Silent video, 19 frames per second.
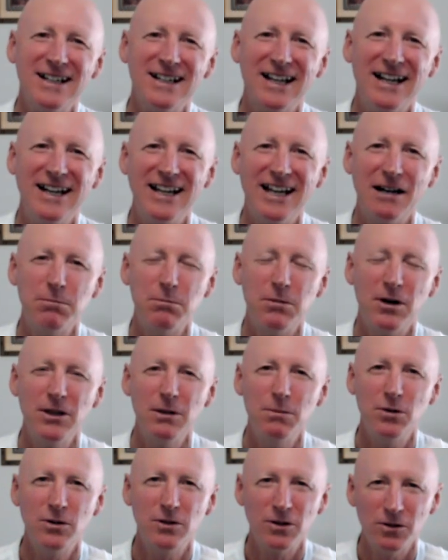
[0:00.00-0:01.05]
laid out by
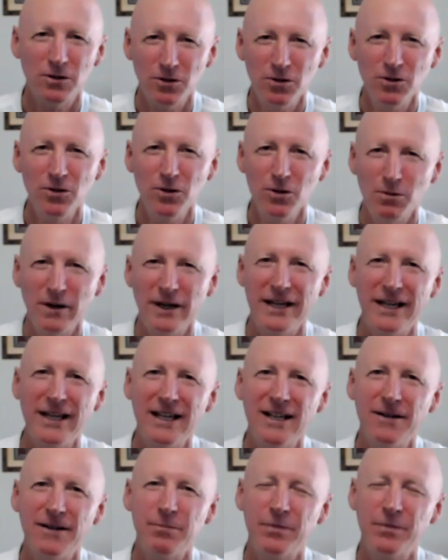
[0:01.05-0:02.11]
the Buddha all the
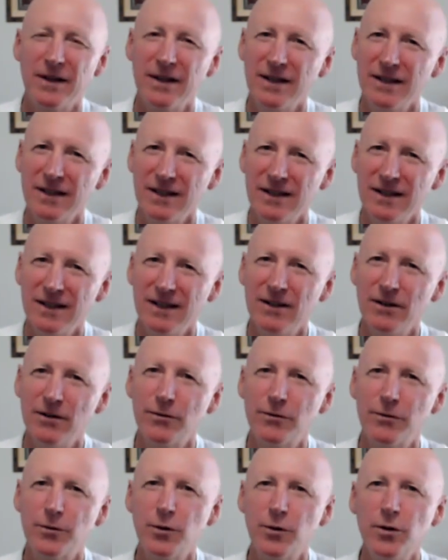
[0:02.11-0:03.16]
way.
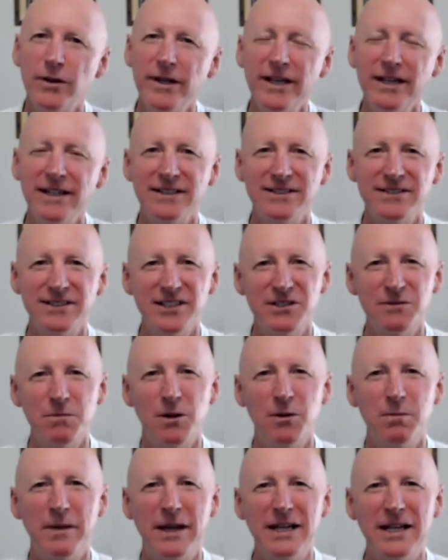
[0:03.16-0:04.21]
Through this
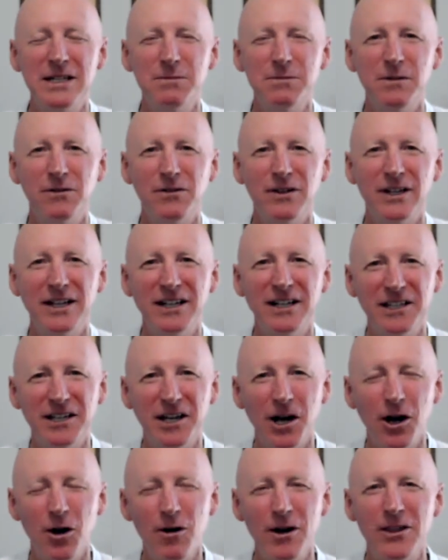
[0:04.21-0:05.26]
momentum of letting
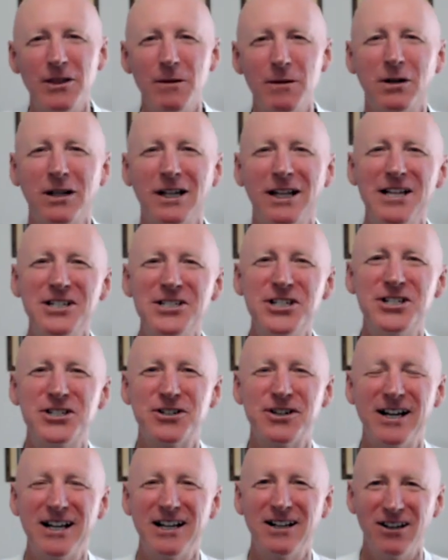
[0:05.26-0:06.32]
go and the pleasure
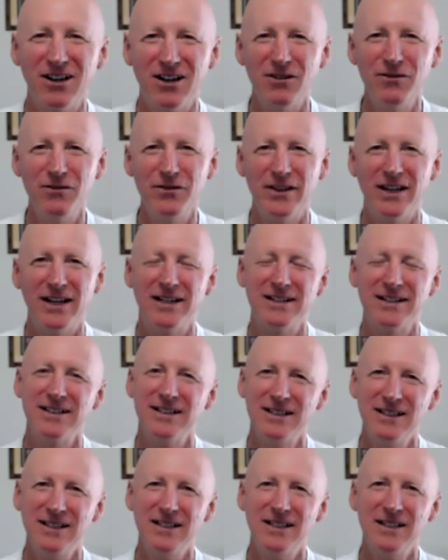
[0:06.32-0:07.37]
trail of that,
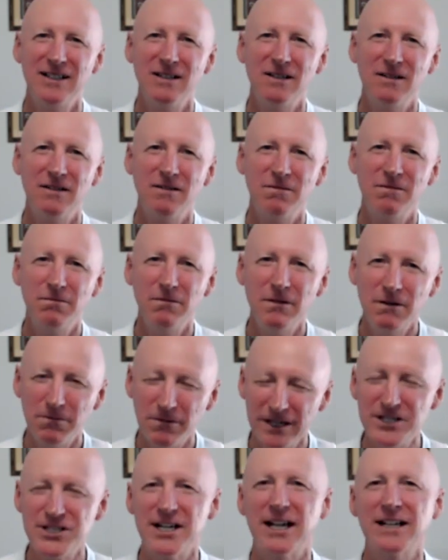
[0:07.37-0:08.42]
we
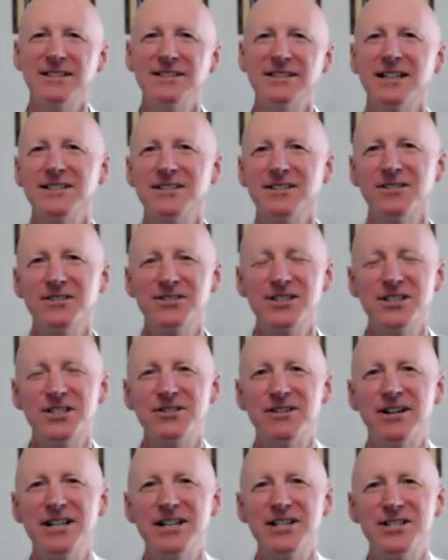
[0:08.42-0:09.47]
reach access
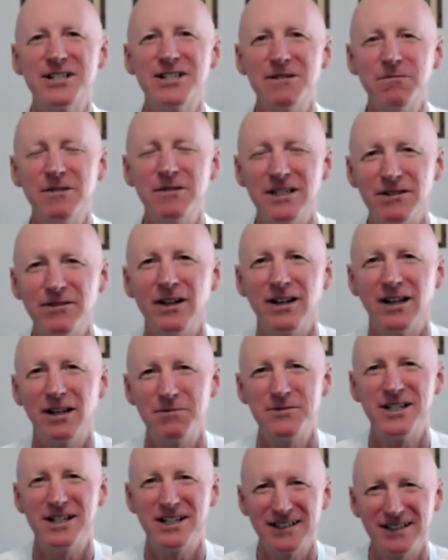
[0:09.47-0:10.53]
concentration, we develop
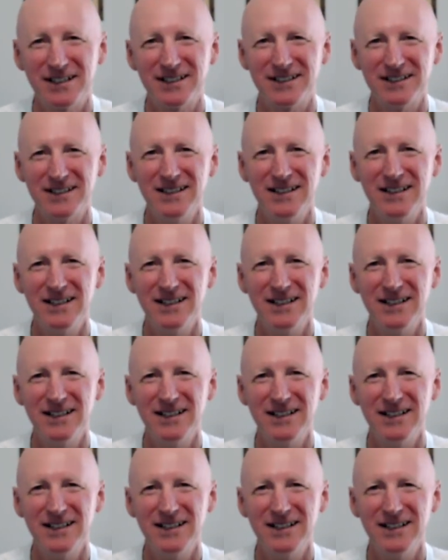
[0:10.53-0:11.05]
jhana.